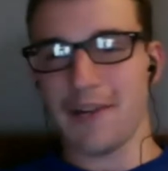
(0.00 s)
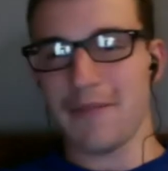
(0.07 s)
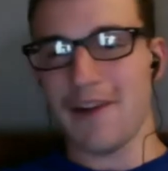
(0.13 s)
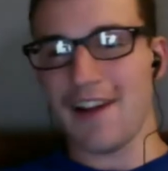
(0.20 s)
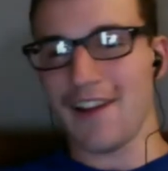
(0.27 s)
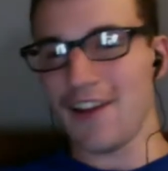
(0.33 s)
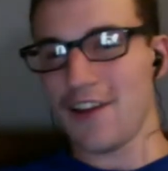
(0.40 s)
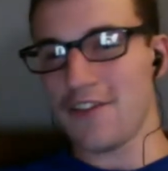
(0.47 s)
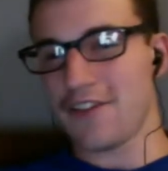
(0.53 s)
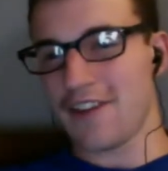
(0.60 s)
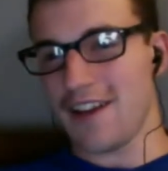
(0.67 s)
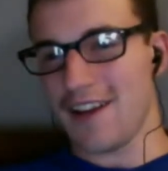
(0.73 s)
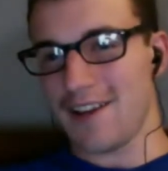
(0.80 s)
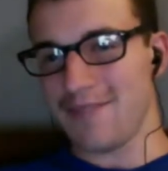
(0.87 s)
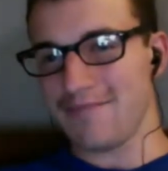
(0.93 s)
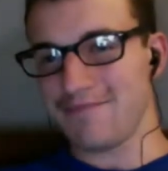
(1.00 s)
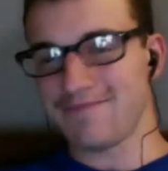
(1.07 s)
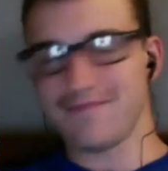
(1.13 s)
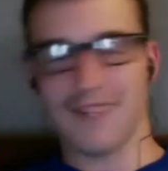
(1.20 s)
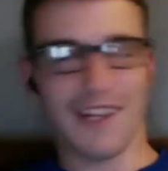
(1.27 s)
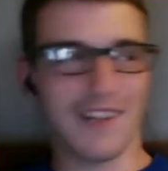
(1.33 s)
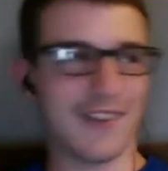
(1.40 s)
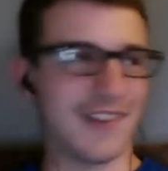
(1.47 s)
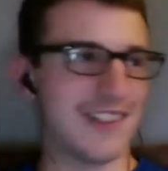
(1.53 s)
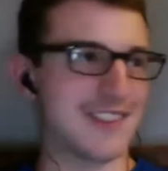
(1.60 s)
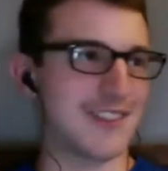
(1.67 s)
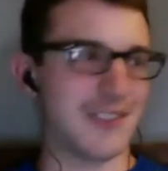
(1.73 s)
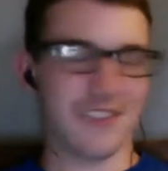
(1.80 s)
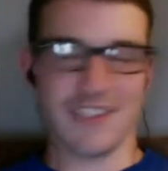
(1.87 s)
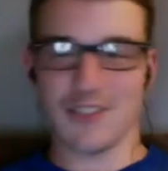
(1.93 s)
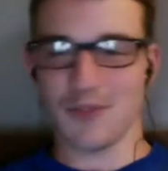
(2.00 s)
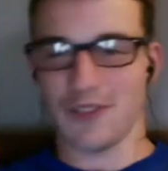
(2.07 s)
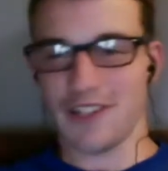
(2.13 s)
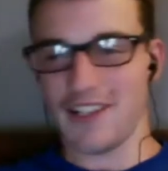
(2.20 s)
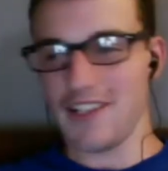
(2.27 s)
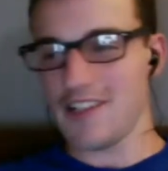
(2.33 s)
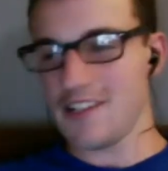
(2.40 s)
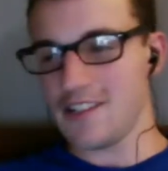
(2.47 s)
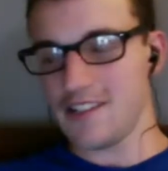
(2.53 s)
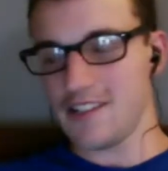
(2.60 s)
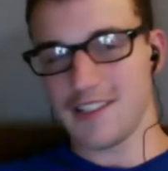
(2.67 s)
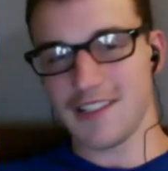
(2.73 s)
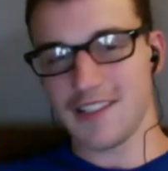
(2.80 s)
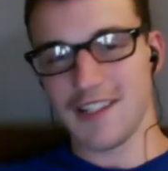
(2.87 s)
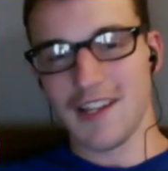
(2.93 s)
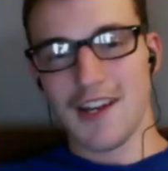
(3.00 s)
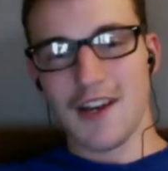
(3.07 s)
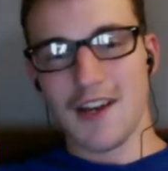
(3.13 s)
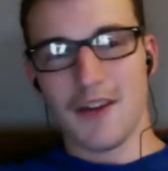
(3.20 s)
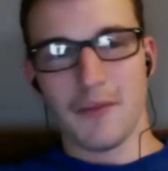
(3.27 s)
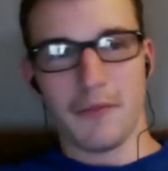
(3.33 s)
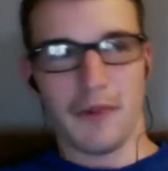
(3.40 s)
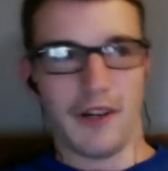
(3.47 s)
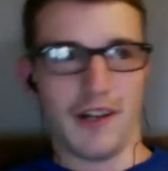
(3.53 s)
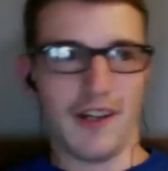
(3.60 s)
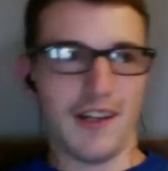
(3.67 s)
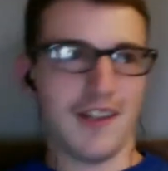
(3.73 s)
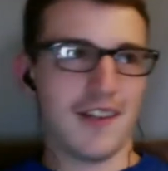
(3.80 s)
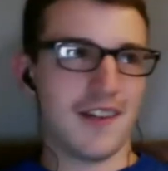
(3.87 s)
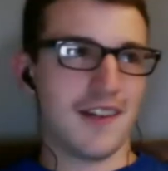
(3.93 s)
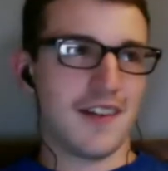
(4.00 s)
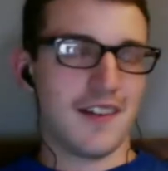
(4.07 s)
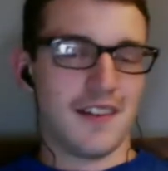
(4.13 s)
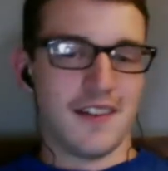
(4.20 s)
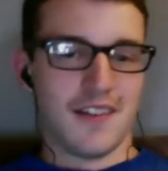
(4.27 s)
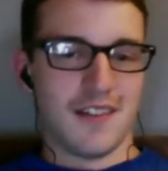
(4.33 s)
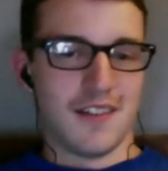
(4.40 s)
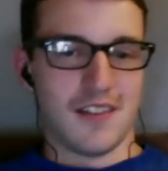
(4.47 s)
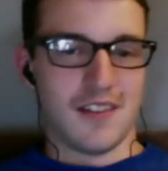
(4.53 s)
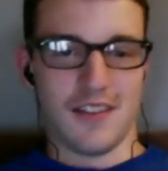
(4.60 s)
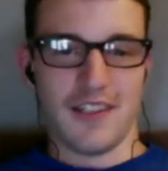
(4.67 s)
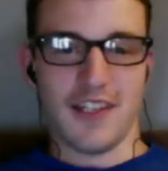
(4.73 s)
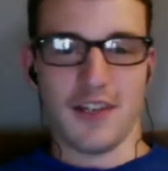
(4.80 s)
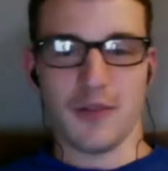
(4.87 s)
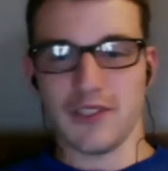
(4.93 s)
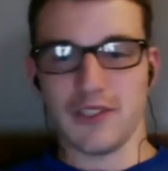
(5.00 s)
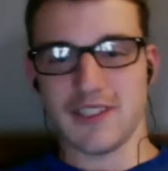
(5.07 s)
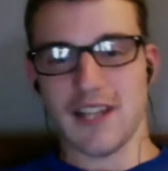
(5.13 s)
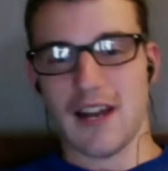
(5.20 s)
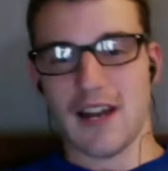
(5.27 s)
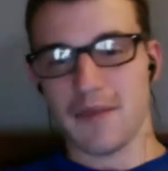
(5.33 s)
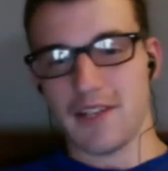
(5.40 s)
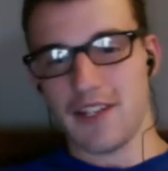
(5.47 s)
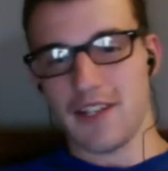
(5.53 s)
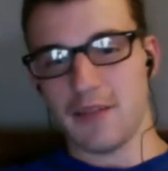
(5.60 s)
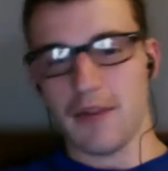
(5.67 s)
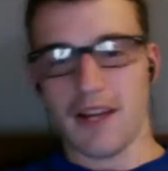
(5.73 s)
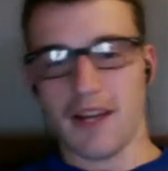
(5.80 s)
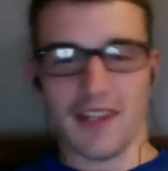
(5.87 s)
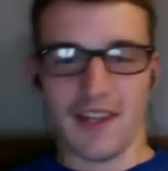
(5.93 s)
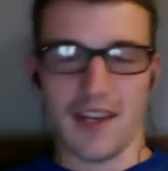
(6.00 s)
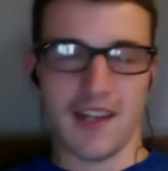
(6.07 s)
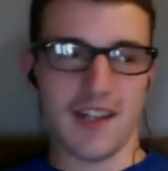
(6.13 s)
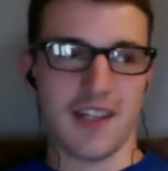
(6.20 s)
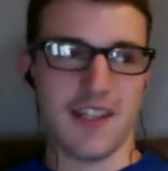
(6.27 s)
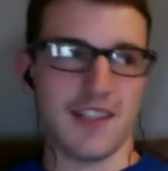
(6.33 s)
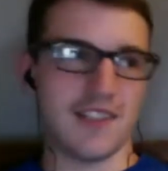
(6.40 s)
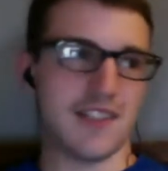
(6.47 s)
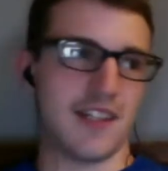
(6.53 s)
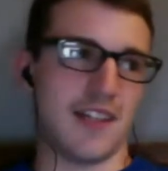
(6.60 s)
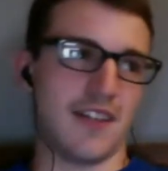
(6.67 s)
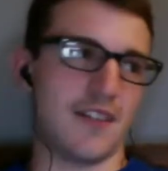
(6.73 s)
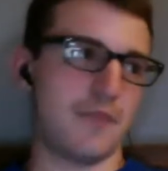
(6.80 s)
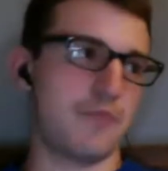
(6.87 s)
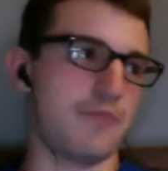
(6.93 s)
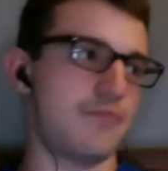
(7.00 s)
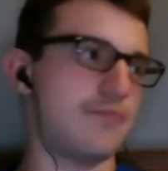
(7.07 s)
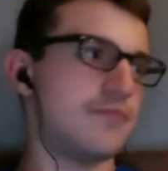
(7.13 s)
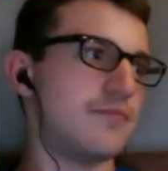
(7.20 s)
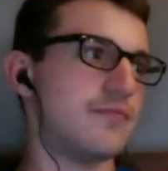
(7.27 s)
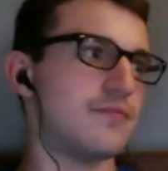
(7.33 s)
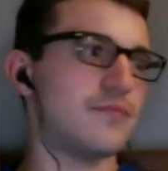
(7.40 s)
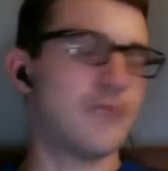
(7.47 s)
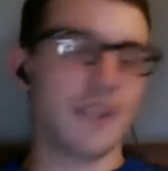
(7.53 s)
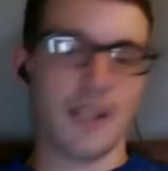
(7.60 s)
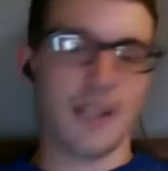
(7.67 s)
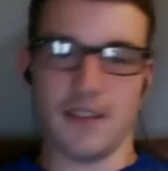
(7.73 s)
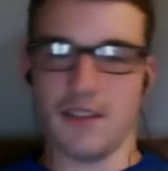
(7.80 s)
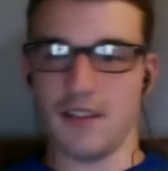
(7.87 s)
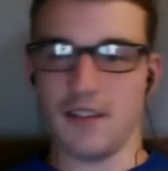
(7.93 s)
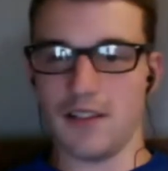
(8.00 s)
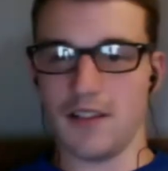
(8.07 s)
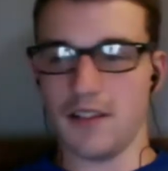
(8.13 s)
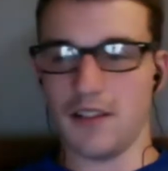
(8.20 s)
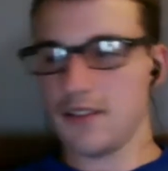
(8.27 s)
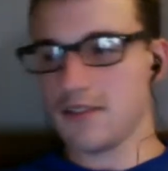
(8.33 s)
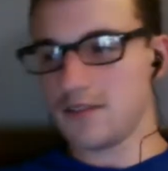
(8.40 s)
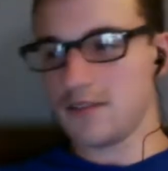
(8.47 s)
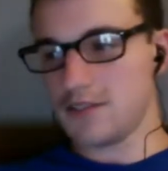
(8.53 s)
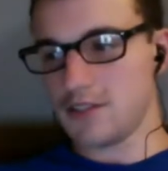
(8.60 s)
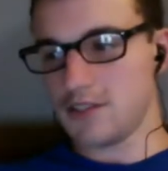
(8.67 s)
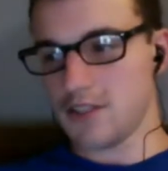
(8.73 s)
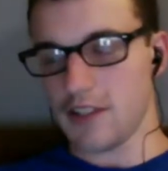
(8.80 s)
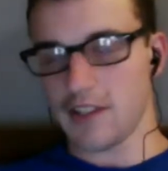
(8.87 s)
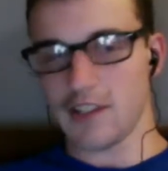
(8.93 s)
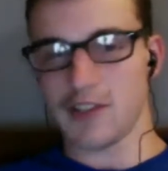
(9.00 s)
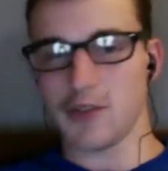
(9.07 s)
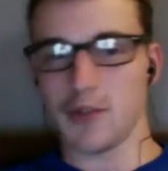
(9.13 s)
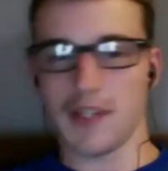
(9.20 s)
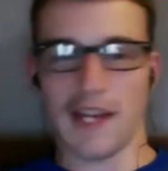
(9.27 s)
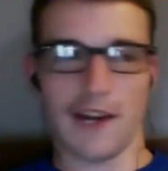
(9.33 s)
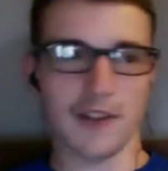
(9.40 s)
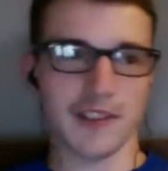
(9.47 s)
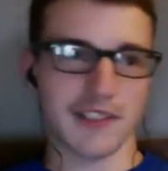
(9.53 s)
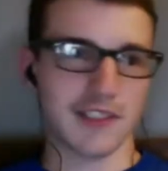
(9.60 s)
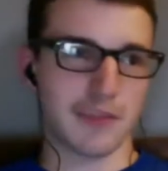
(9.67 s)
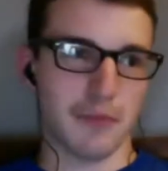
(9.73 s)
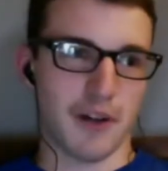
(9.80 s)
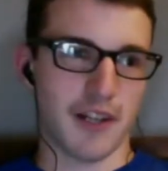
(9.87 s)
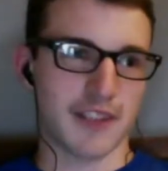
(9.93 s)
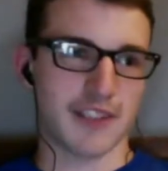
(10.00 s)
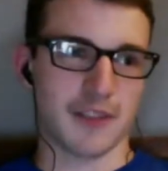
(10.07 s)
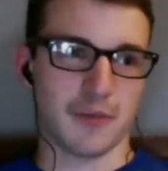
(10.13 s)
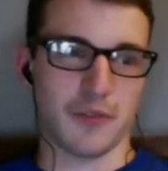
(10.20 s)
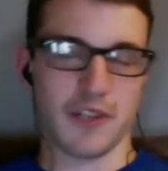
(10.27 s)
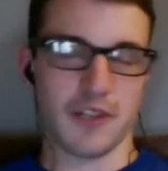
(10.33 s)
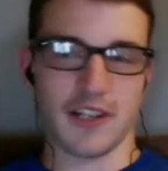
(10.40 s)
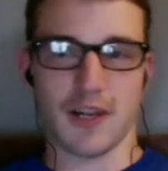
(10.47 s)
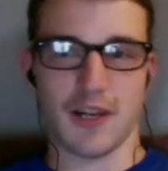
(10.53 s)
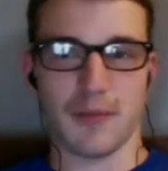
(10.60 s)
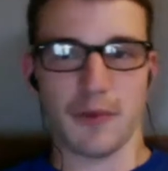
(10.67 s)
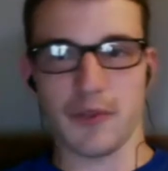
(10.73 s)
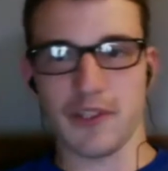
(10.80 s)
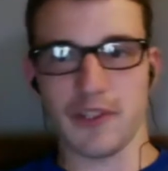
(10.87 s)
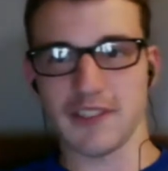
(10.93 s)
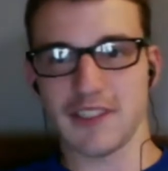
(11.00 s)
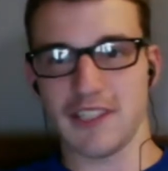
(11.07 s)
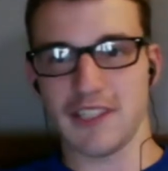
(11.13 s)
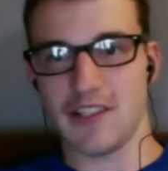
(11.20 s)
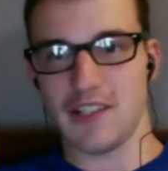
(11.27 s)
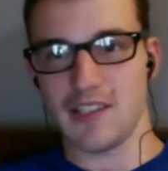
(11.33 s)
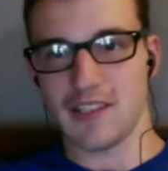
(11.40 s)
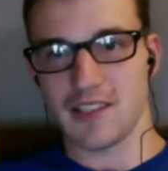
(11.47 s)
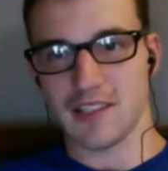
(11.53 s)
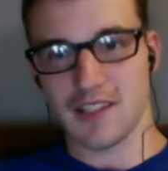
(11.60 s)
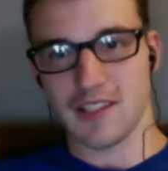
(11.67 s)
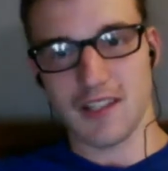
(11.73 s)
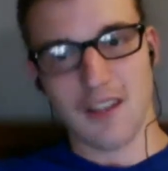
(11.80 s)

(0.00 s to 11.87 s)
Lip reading: my lifetime, I know that's only 20 years, but the league was dominated by the Yankees, and during the 2000s, Boston won a couple World Series.